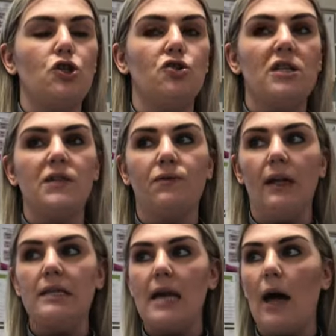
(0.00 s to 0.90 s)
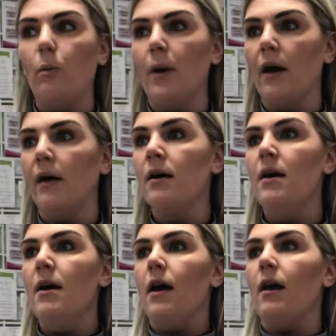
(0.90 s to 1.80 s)
She just needs Flint to help her,
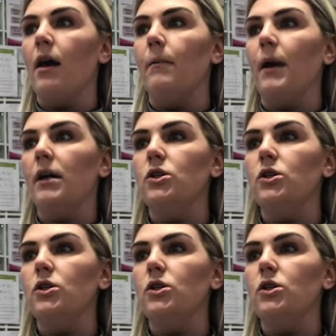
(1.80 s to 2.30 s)
um,